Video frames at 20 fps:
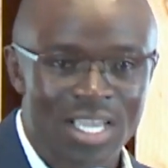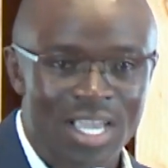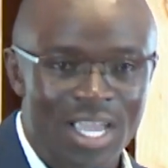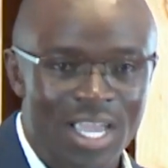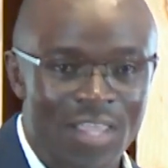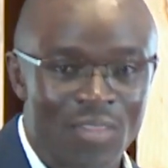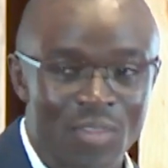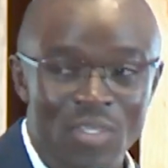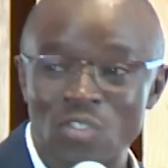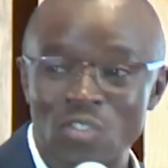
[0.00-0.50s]

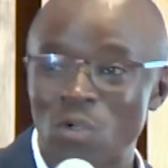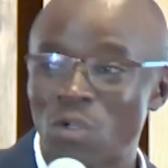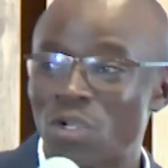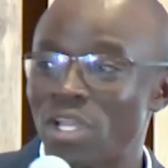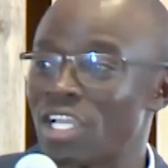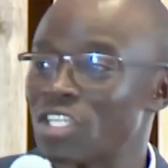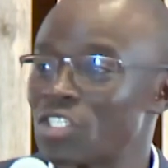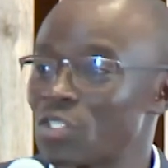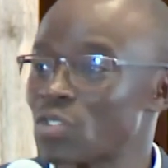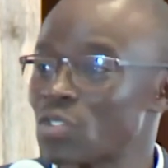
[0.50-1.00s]
And these
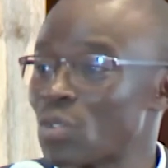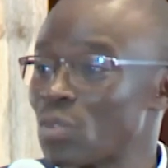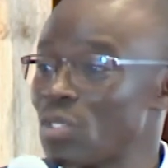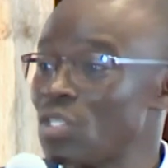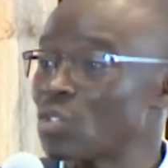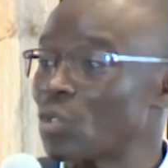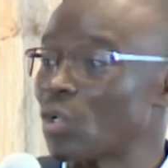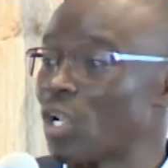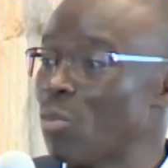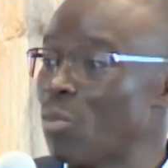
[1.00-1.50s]
connections or
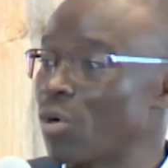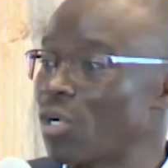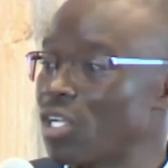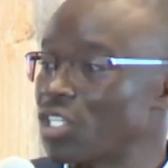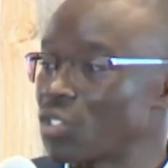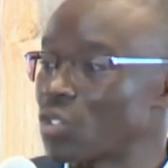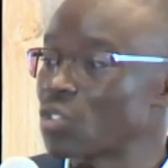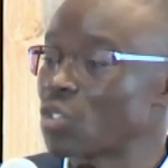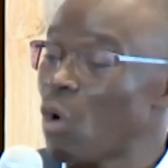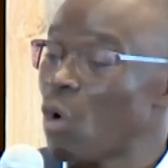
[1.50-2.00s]
these
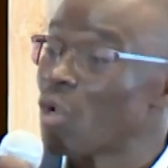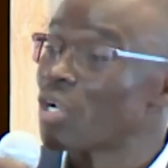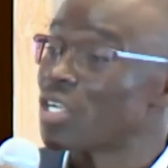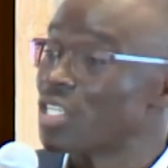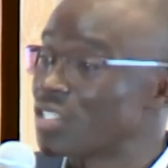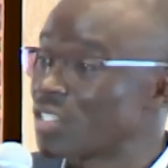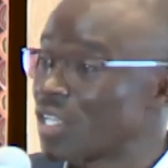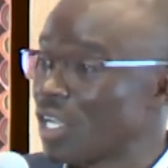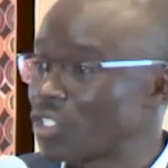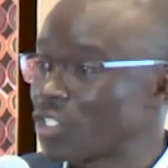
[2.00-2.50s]
collaborations or
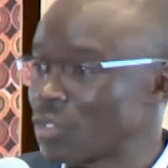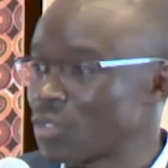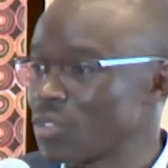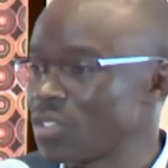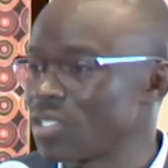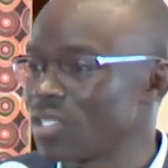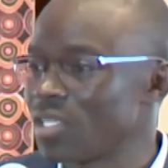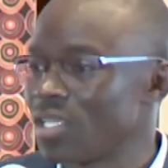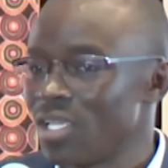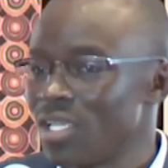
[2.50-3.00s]
discussions